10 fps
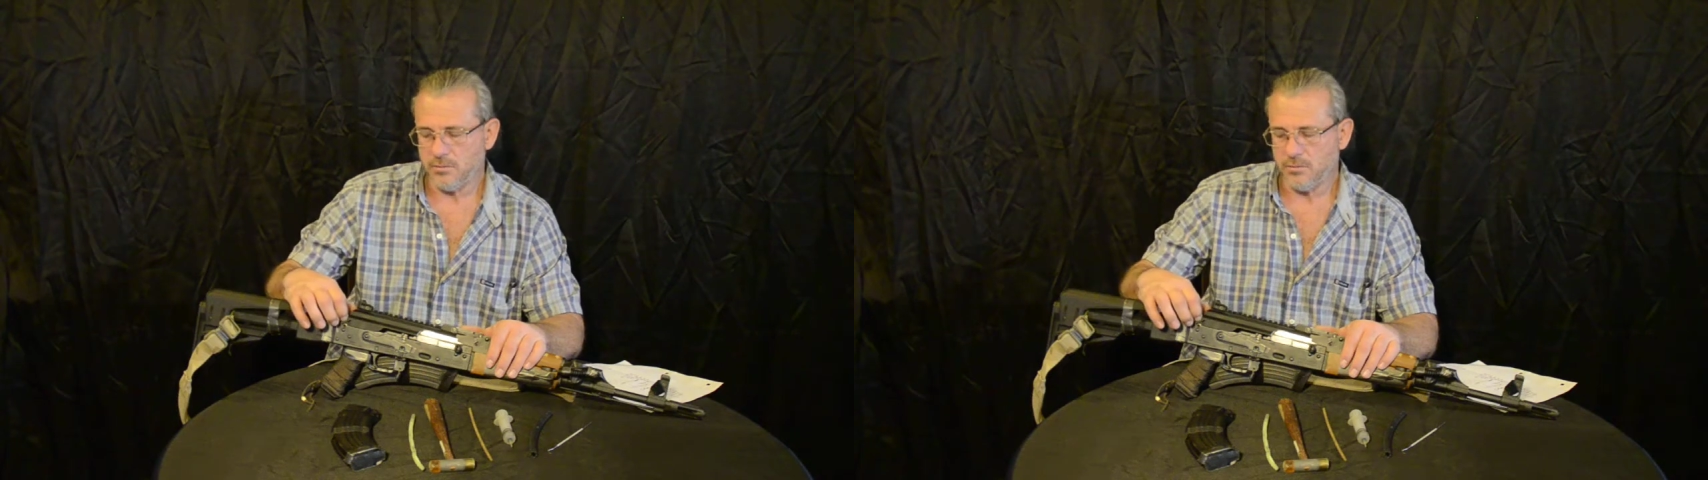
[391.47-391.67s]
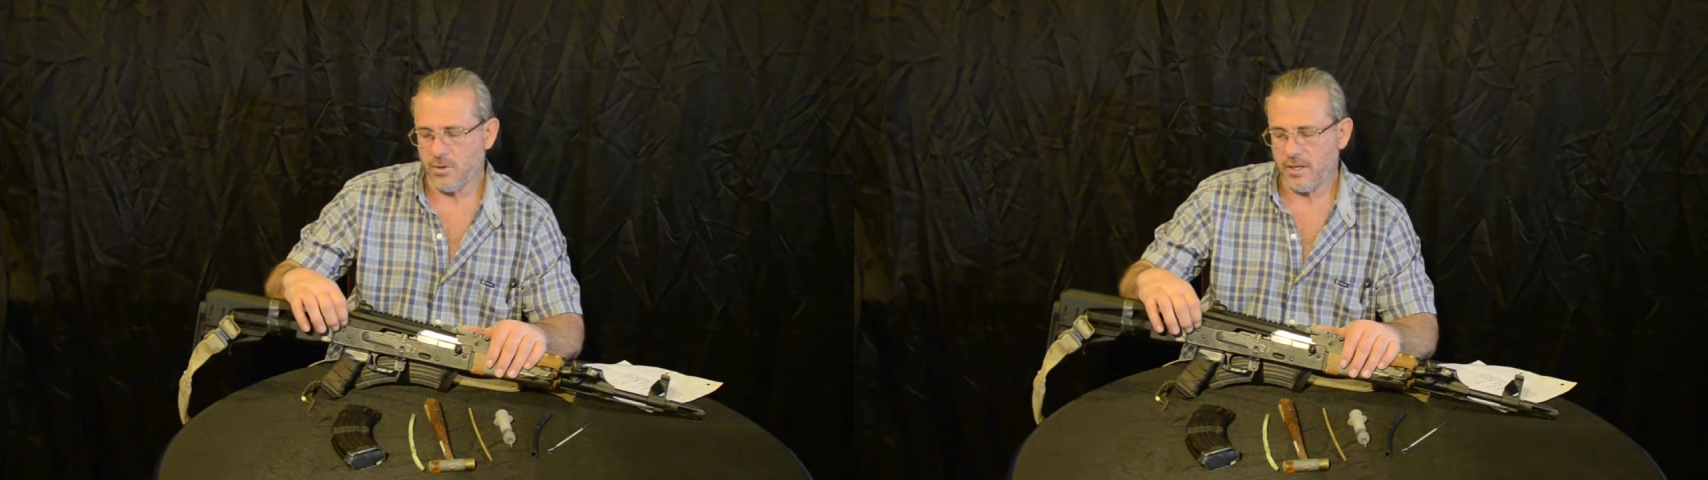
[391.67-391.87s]

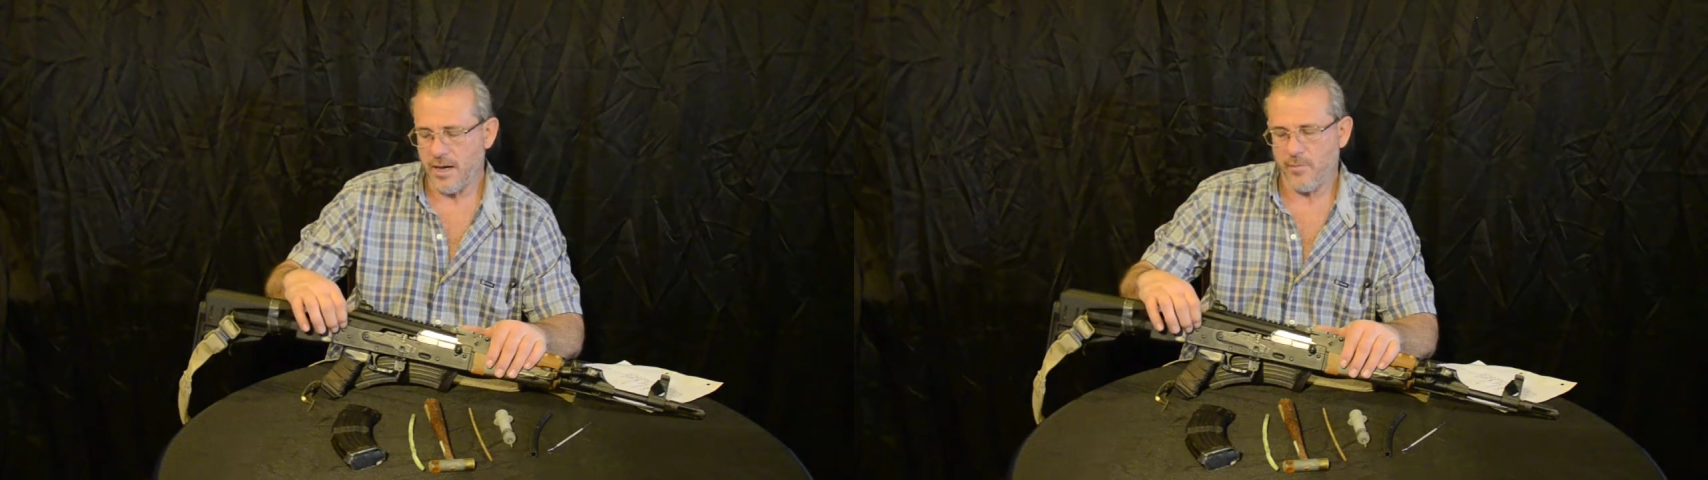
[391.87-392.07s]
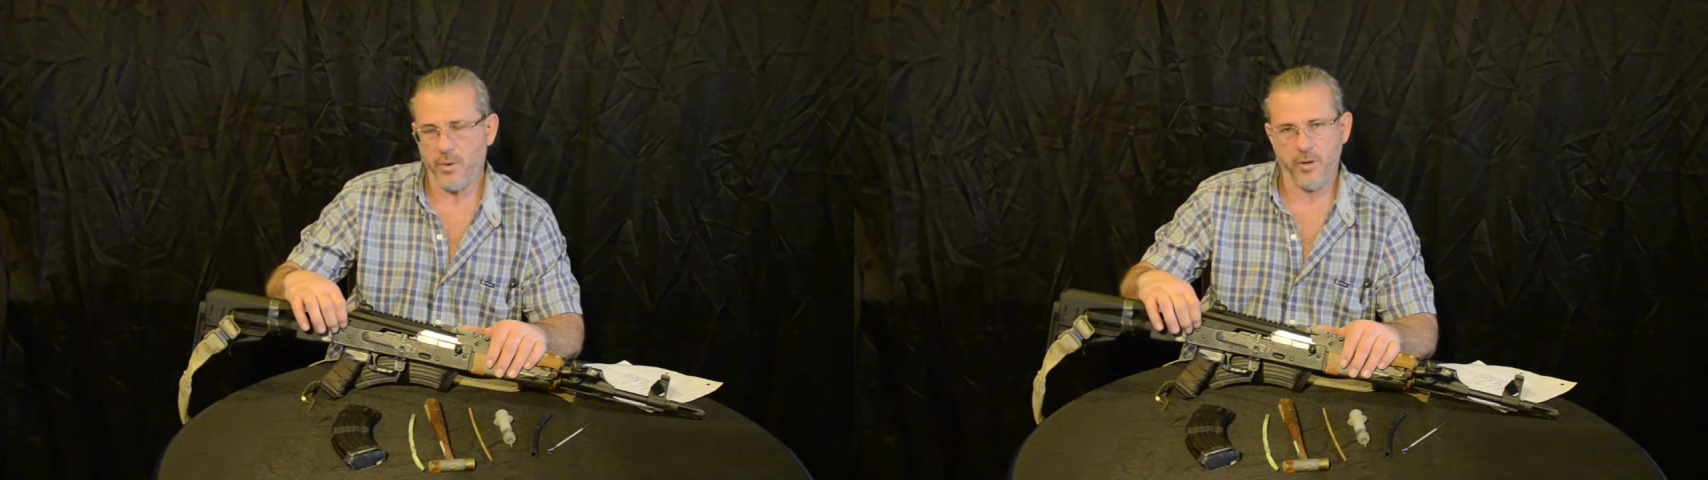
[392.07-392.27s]
One guy
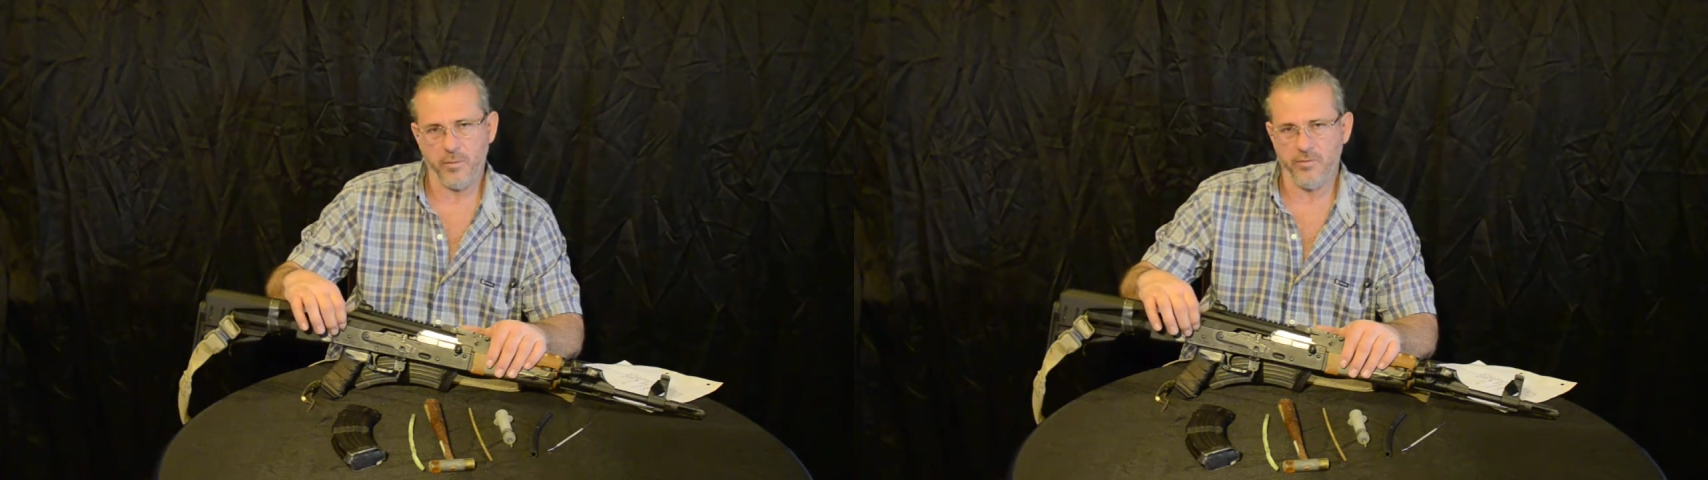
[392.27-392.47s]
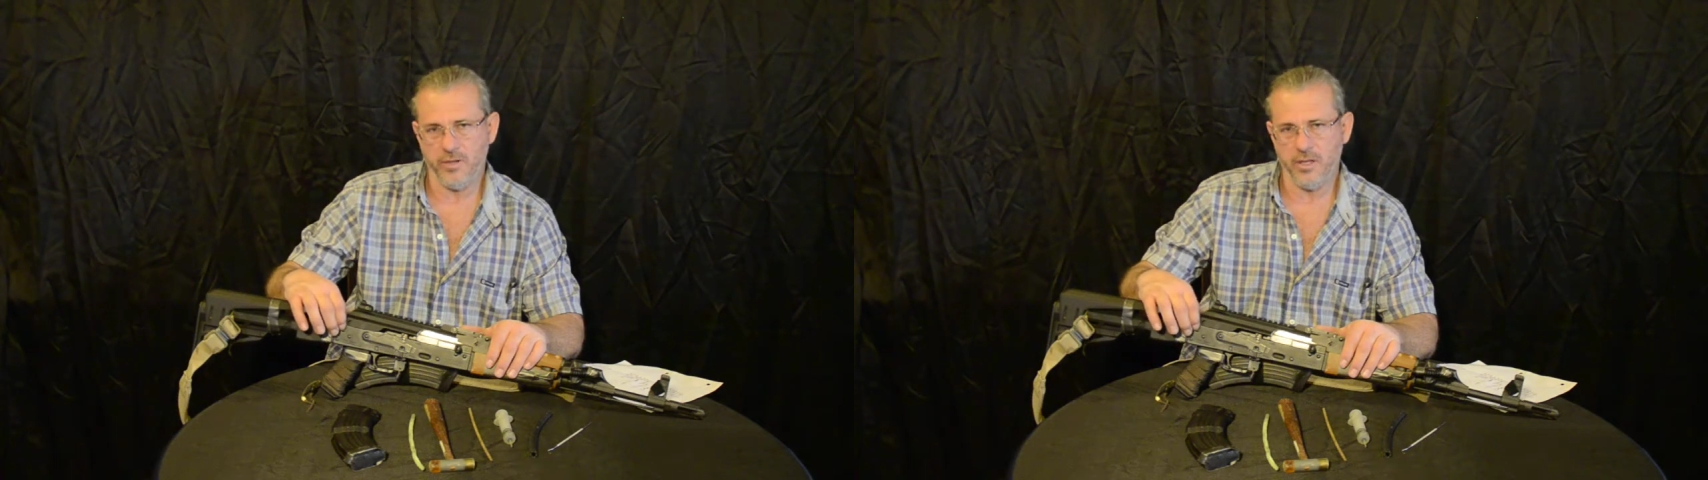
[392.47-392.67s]
put up a
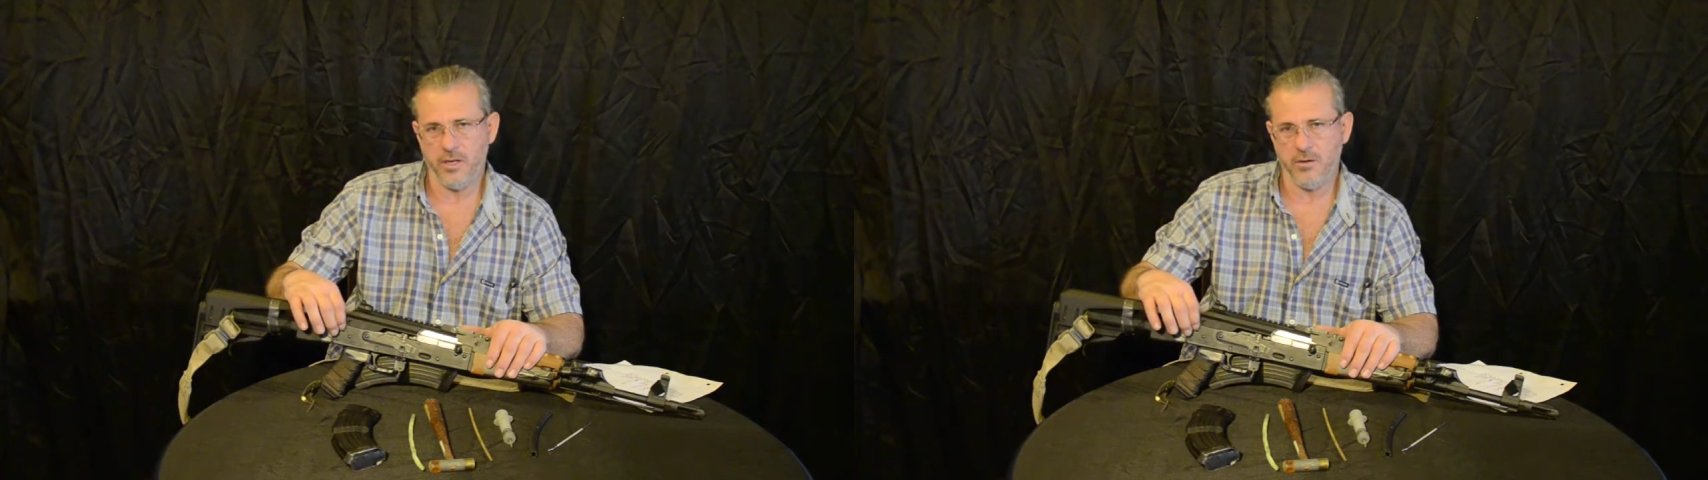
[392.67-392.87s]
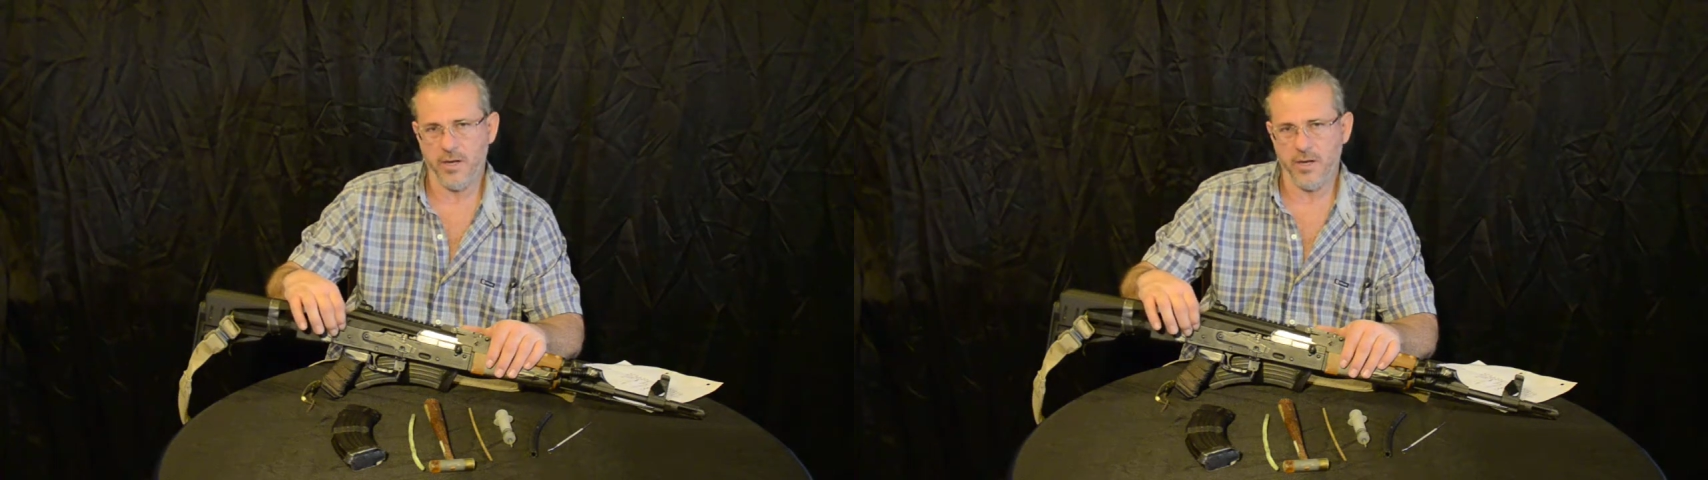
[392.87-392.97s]
video,